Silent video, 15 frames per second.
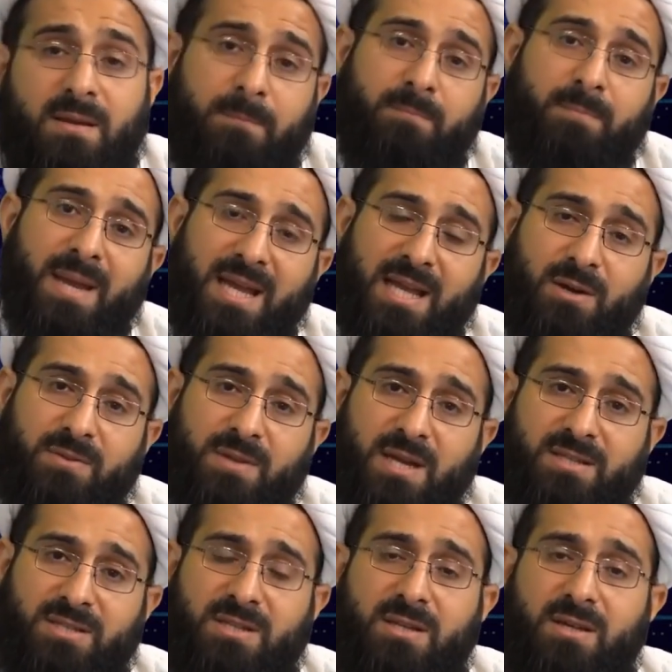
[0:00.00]
Many of
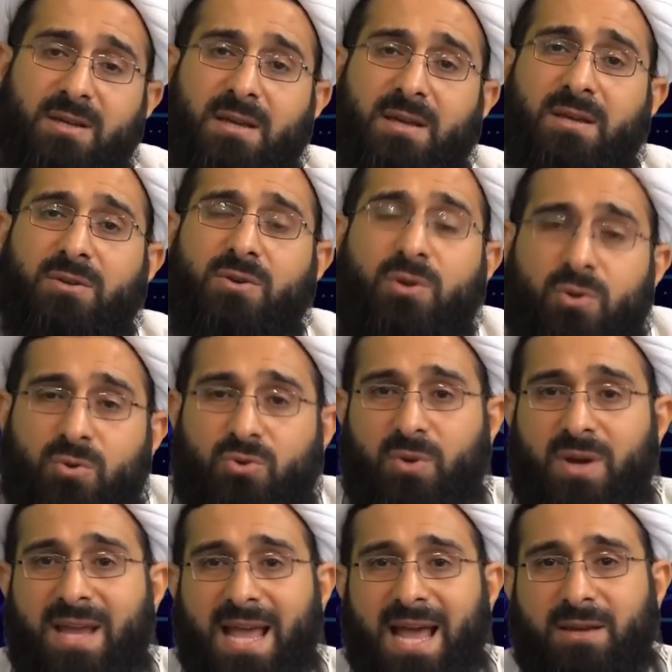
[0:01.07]
us, due to
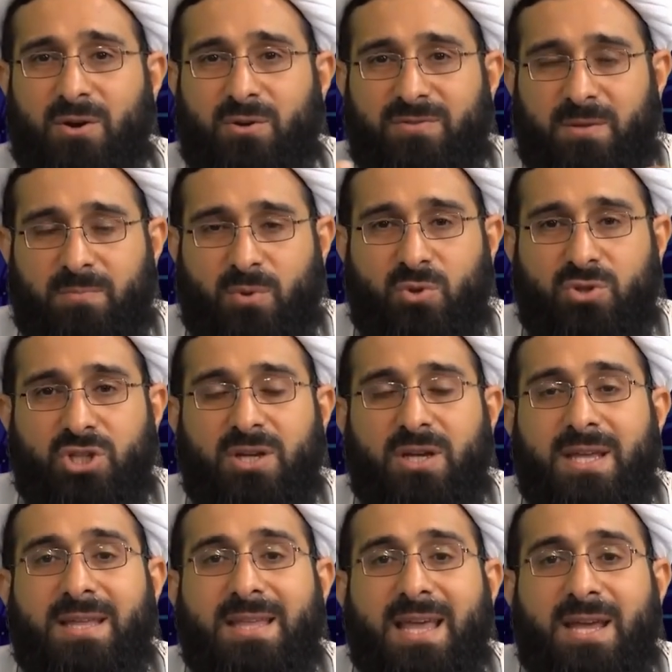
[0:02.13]
a lack of emotional
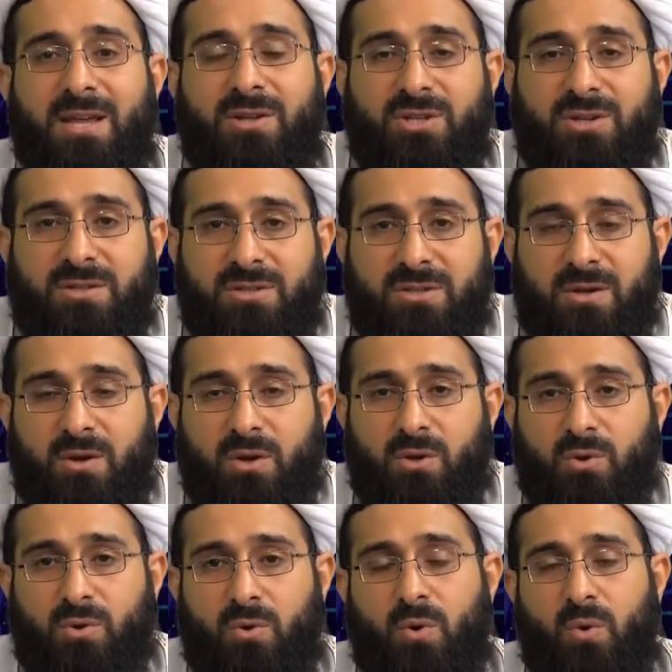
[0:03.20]
intelligence,
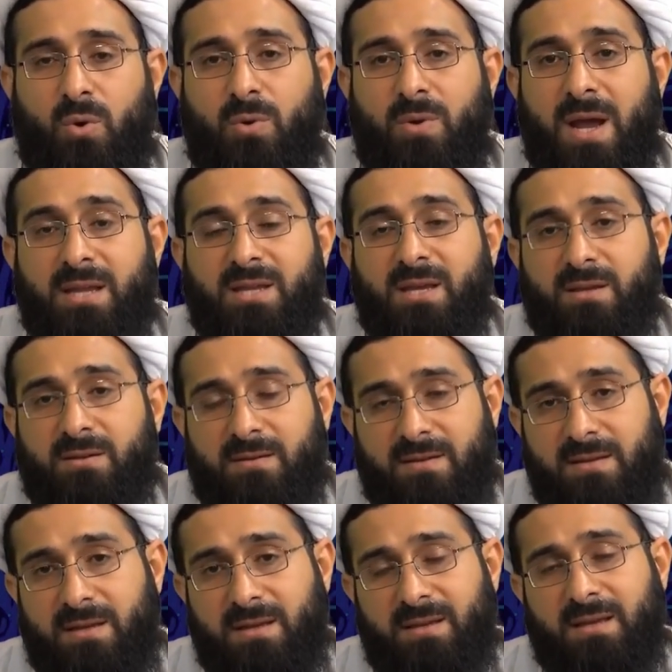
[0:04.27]
or rather,
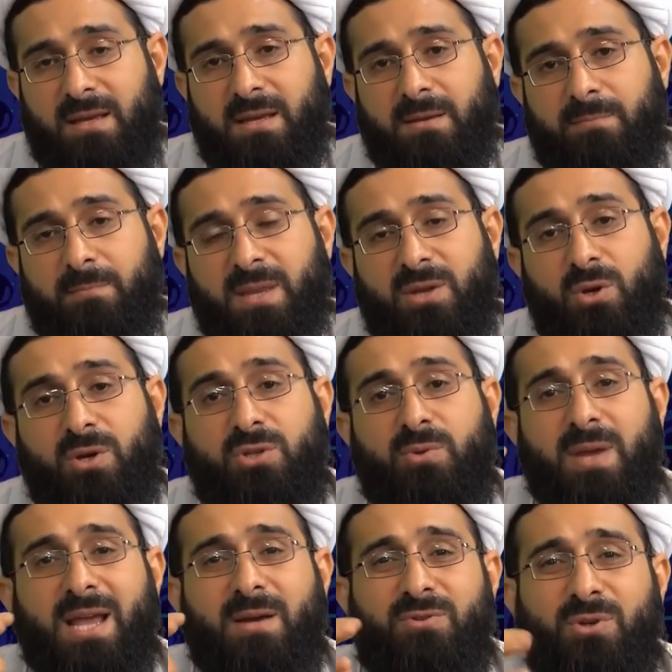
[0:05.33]
because
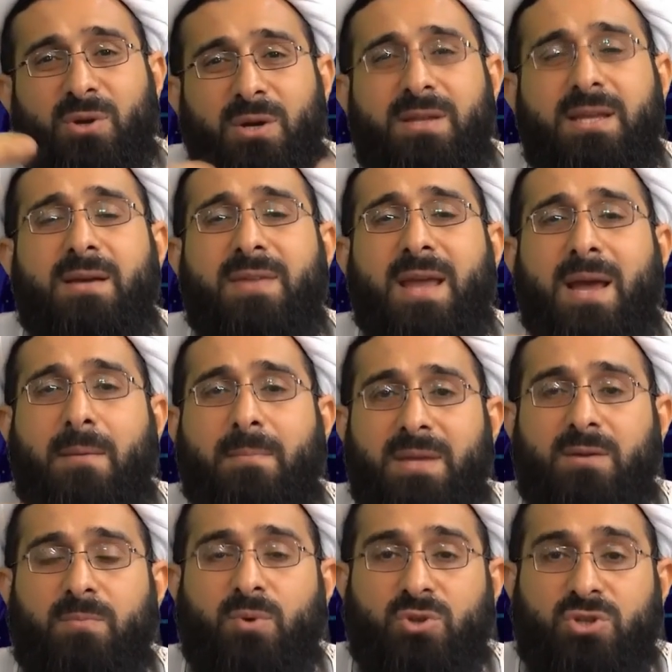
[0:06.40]
we have not developed
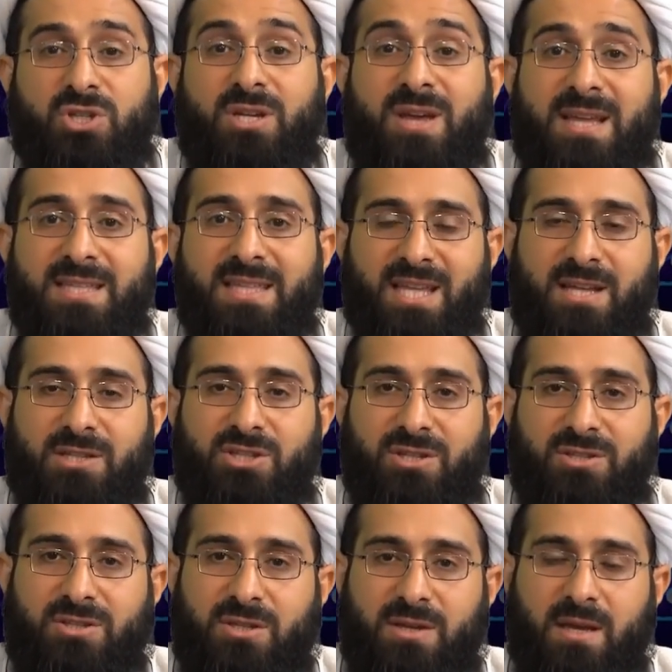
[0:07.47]
emotional
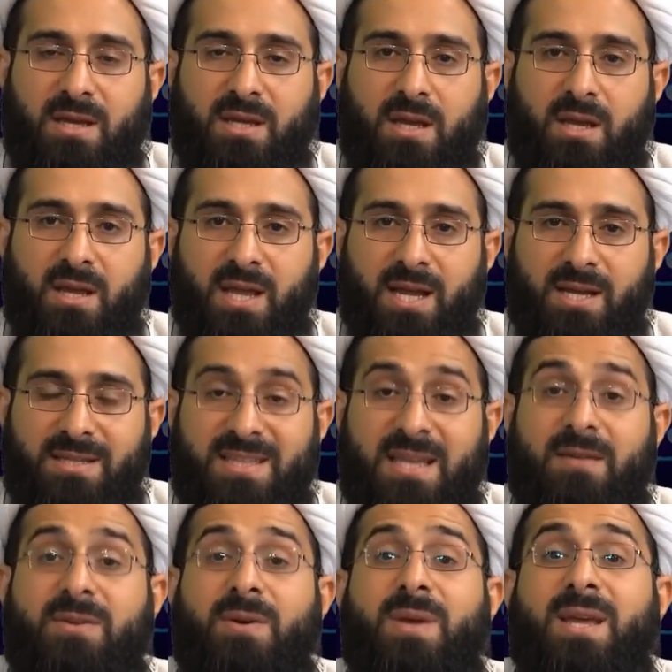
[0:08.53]
intelligence, are
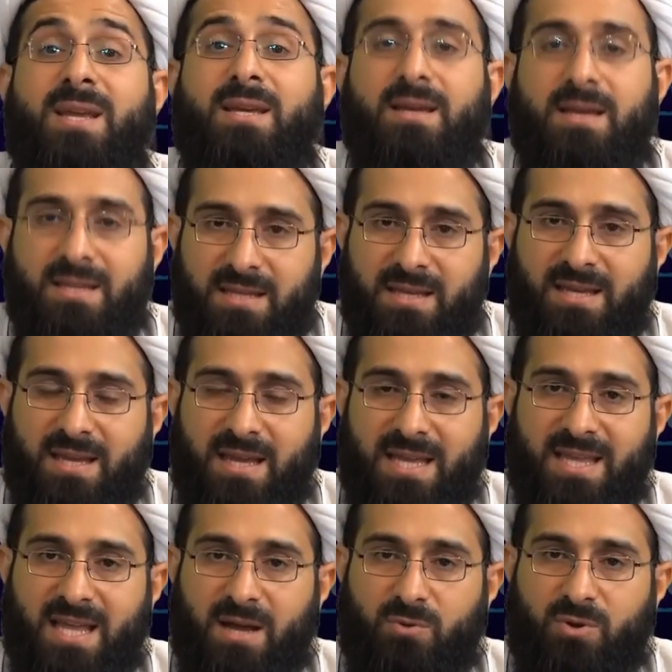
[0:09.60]
suffering
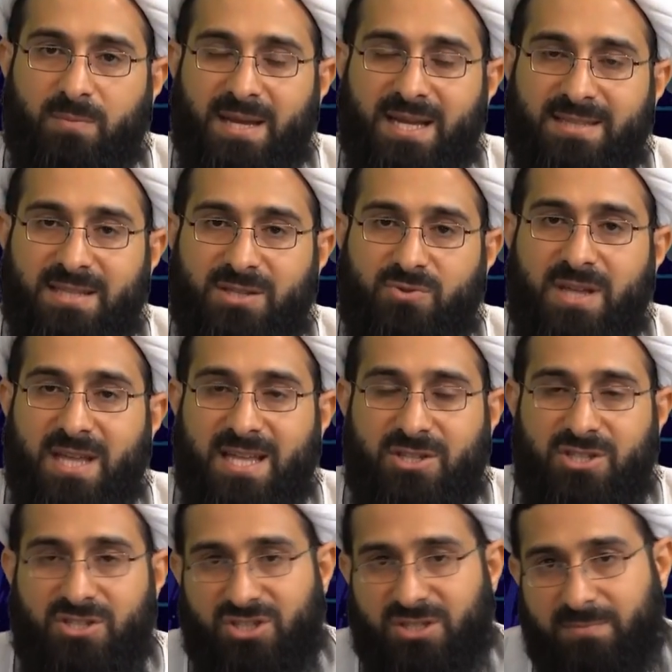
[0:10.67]
in our romantic
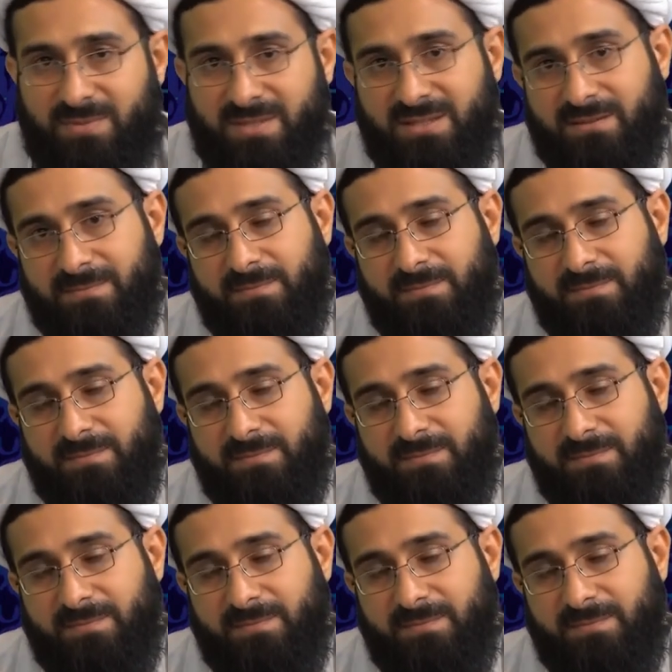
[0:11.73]
relationships,